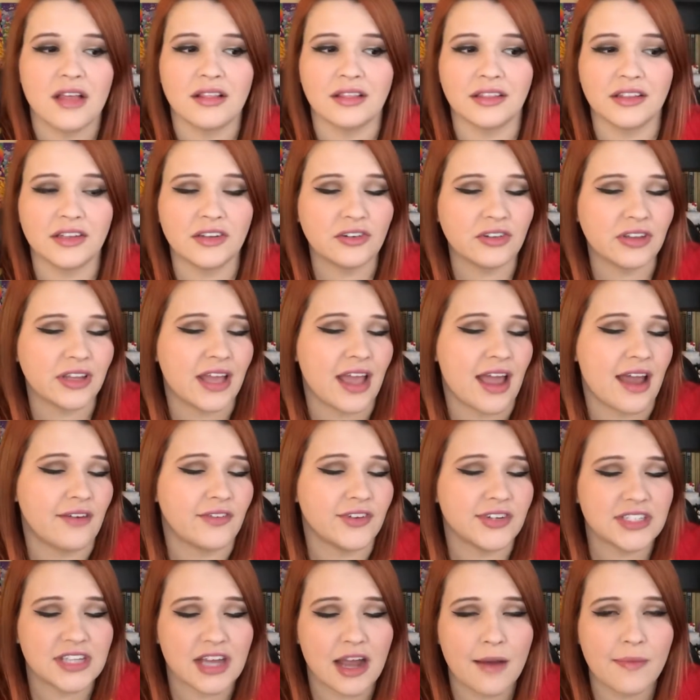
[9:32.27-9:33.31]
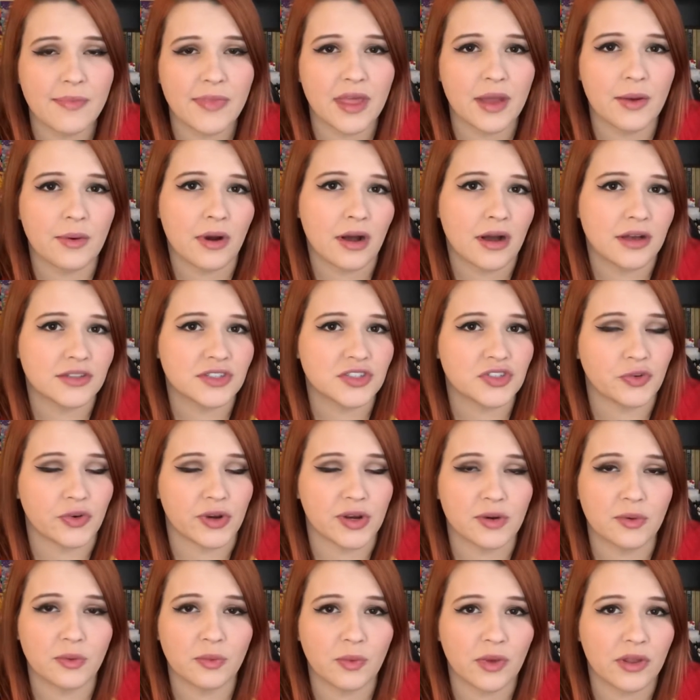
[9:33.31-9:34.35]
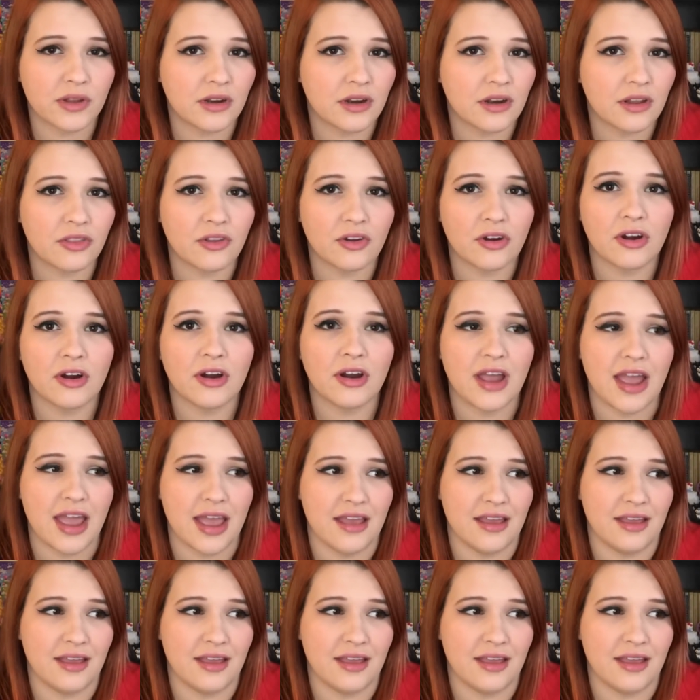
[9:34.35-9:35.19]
Literally every time they were on screen with one another,